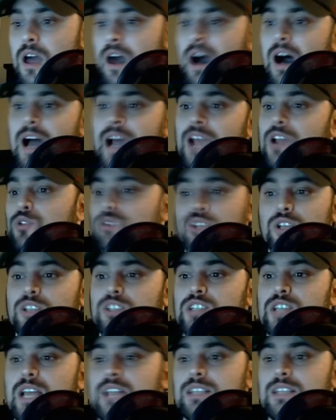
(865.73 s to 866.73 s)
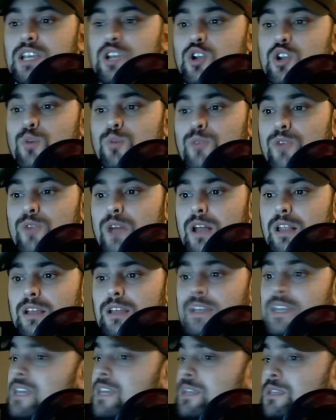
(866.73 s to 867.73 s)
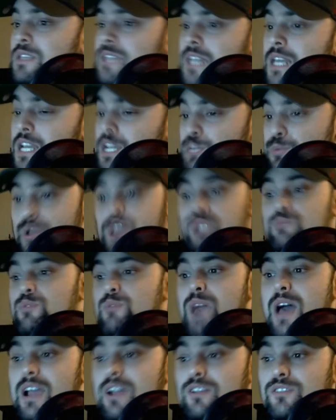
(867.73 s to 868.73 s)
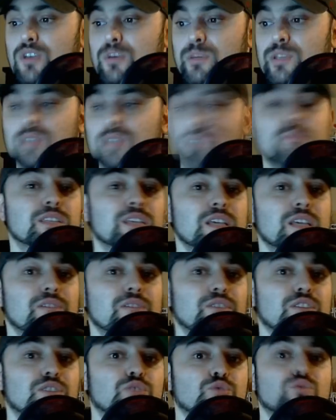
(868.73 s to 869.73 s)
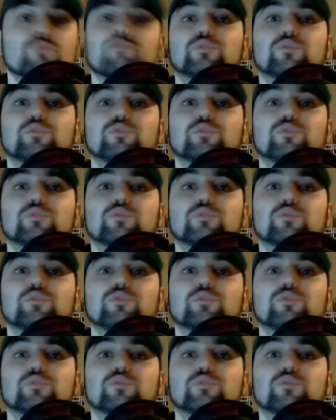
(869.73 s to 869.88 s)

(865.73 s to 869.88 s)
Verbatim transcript: Uh, I got news on Santino Marella. He expects to be back on WWE TV soon.